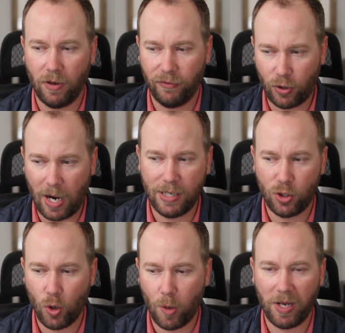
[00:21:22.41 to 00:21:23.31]

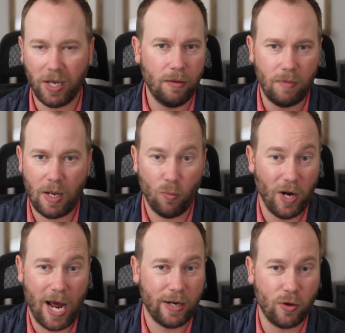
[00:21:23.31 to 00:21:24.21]
tristorming and
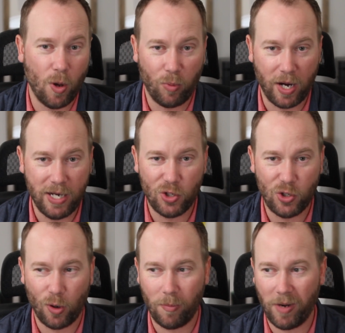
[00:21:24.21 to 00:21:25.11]
what I call
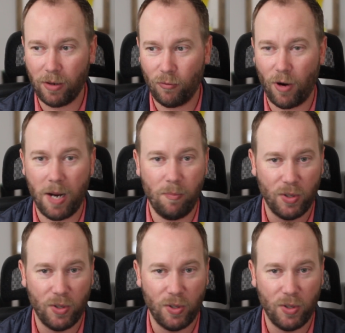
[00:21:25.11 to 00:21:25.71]
brainstorming, right?